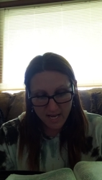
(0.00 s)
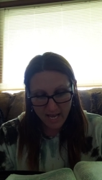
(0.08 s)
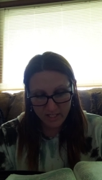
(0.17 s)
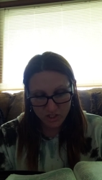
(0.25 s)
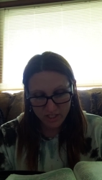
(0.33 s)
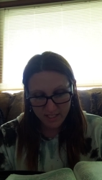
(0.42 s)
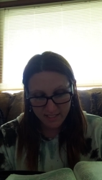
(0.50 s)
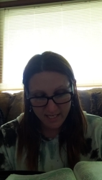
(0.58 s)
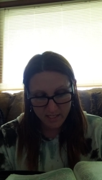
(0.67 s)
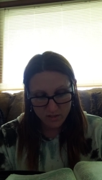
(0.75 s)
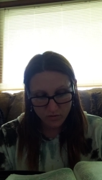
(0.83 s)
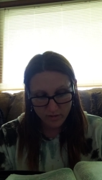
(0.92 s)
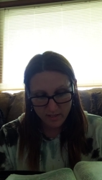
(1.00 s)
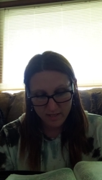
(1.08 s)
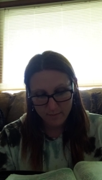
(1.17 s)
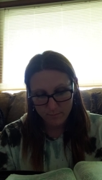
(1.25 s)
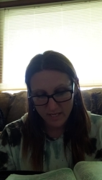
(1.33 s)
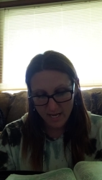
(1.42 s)
And Jesus answering
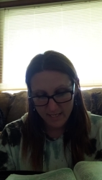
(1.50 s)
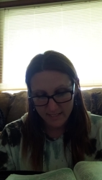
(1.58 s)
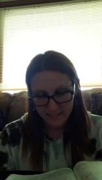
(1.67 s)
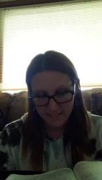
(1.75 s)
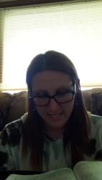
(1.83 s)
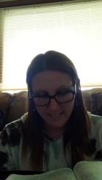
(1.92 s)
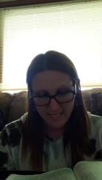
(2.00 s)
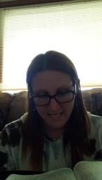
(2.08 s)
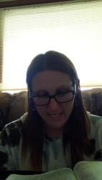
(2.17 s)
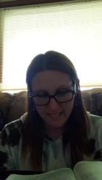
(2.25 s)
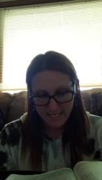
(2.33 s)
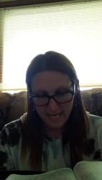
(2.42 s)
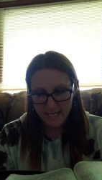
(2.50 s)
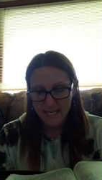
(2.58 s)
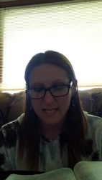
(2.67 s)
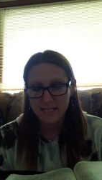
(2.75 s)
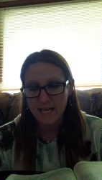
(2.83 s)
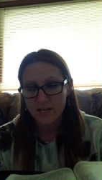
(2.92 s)
them began to say, Take
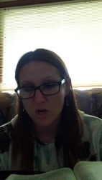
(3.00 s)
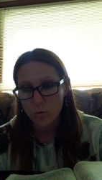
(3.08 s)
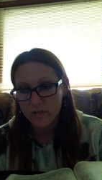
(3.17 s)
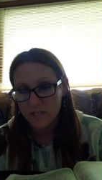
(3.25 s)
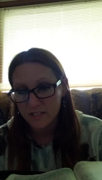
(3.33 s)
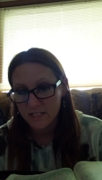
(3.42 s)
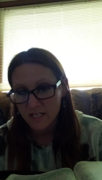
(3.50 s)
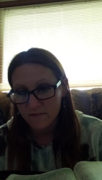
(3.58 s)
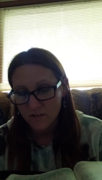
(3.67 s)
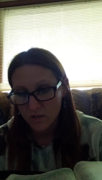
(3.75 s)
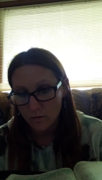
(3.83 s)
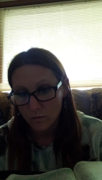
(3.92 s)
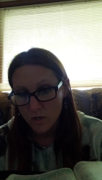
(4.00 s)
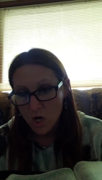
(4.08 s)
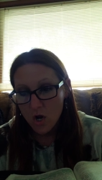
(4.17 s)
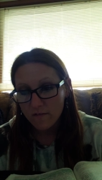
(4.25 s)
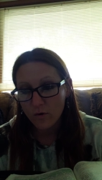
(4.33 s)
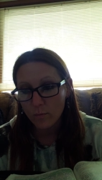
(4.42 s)
heed that no one deceive you.
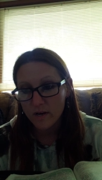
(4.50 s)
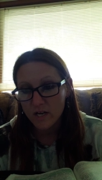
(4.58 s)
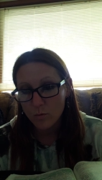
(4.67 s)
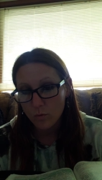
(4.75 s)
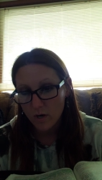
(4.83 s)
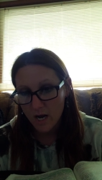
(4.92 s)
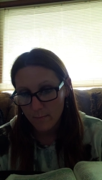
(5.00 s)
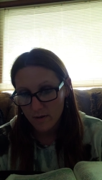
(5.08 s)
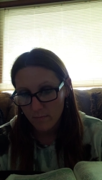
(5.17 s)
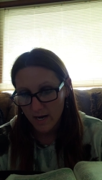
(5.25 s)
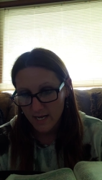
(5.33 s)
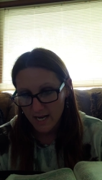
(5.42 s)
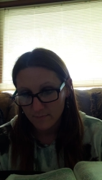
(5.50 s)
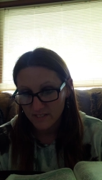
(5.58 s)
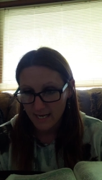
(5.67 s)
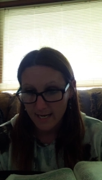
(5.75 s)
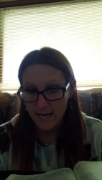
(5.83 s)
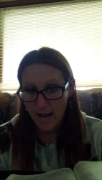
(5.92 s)
For many will come in my name,
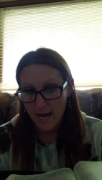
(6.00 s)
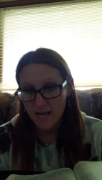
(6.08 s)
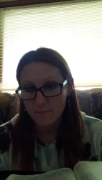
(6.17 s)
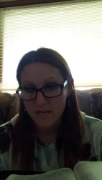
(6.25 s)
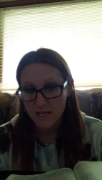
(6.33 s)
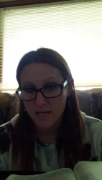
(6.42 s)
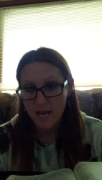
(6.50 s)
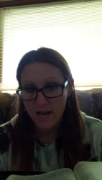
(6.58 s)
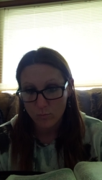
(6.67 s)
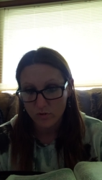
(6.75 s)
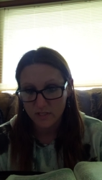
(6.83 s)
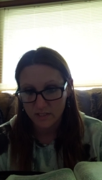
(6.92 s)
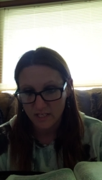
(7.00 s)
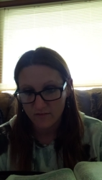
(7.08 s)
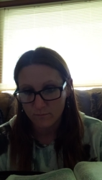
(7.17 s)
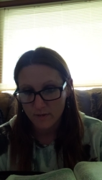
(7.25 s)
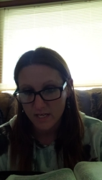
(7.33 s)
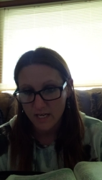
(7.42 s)
saying, I am he, and will deceive
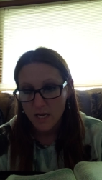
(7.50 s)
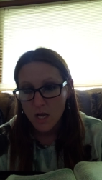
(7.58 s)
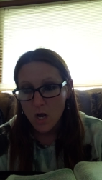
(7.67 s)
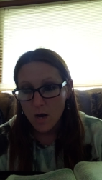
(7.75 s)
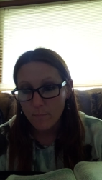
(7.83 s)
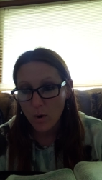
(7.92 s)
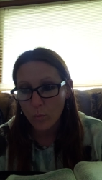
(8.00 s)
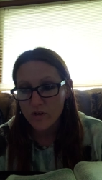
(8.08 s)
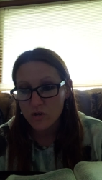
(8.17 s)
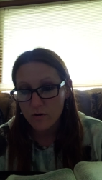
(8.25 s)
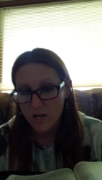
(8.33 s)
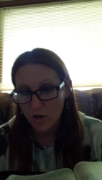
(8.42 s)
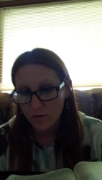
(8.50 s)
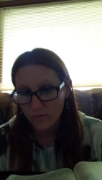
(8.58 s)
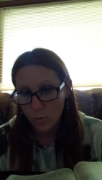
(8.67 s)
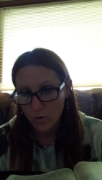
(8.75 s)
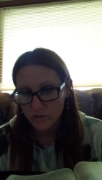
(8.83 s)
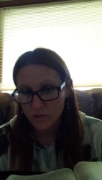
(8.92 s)
many. But when you hear of
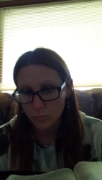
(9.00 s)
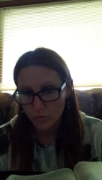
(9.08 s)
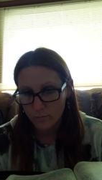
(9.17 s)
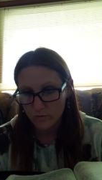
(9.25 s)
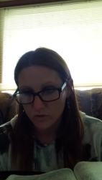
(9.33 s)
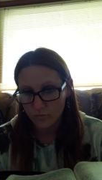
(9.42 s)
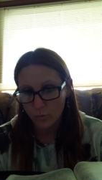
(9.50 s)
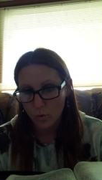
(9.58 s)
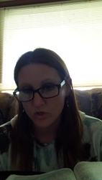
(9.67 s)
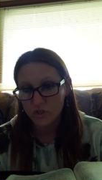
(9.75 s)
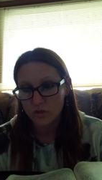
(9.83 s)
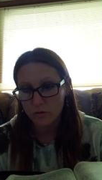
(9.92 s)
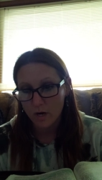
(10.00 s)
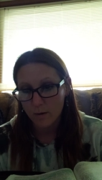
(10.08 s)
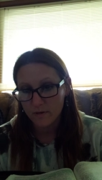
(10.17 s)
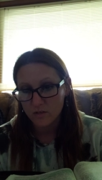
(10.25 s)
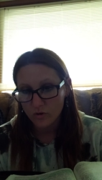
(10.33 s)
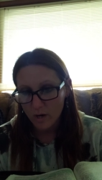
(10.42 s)
wars and rumors of wars, do
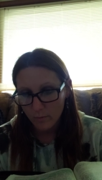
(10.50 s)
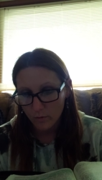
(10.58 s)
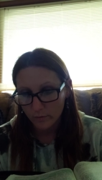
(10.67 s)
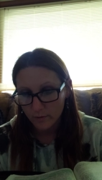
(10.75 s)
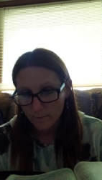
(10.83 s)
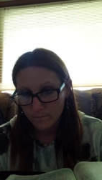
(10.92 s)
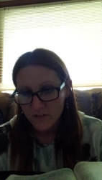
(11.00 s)
not be troubled.